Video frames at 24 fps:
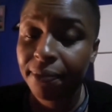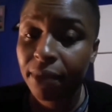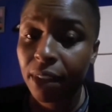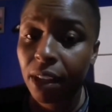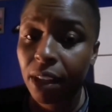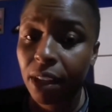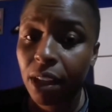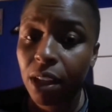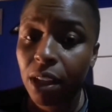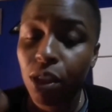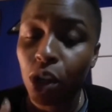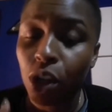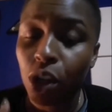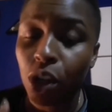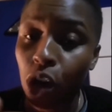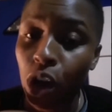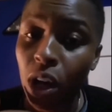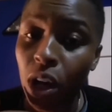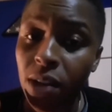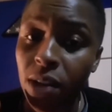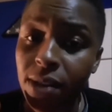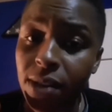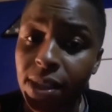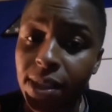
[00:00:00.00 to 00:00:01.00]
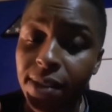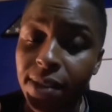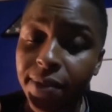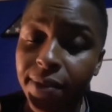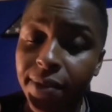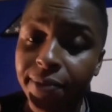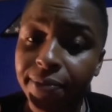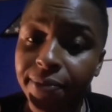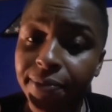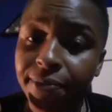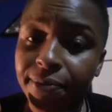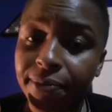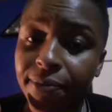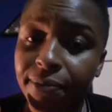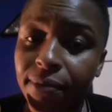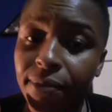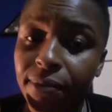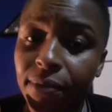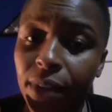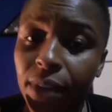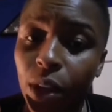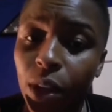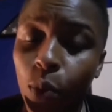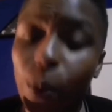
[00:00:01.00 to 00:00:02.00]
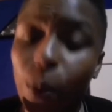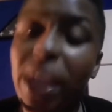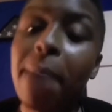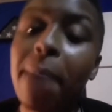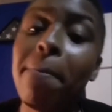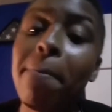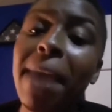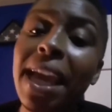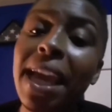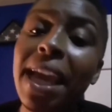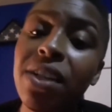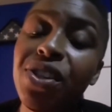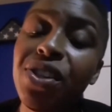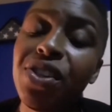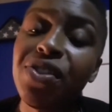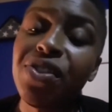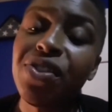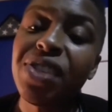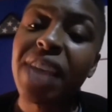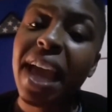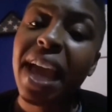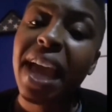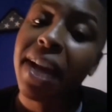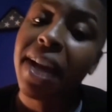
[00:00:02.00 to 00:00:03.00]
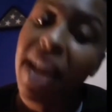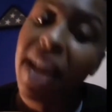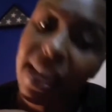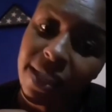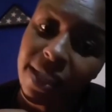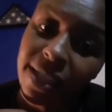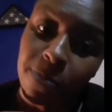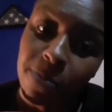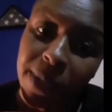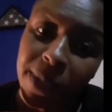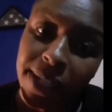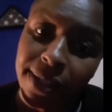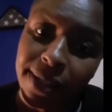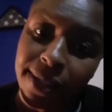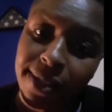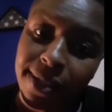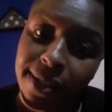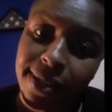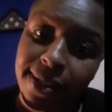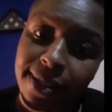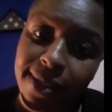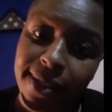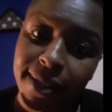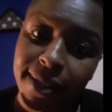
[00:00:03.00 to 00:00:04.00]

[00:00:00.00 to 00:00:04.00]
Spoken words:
The girls, we get managers and husbands.